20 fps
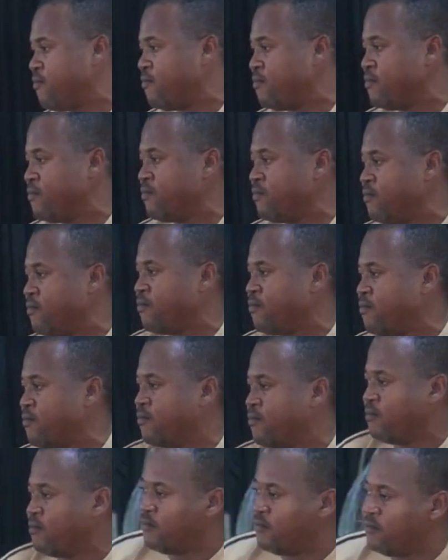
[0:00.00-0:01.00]

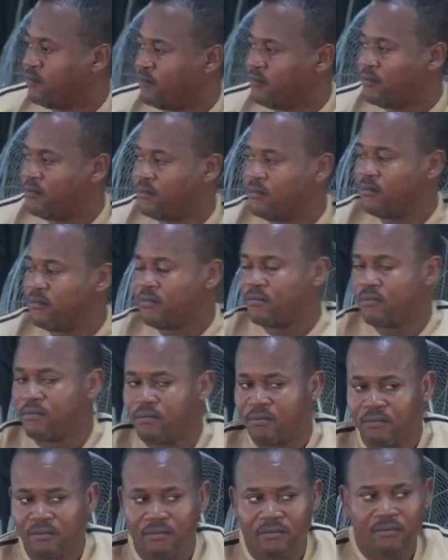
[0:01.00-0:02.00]

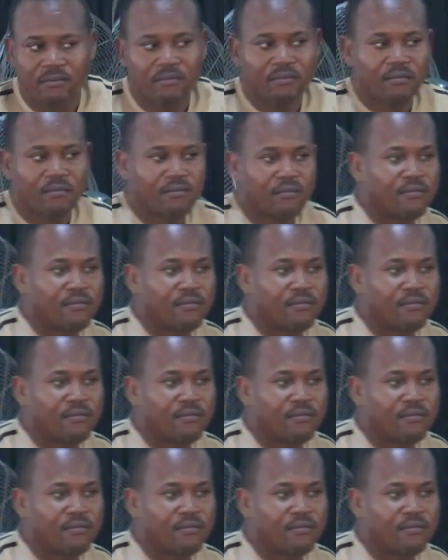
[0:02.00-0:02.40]
(no one is talking)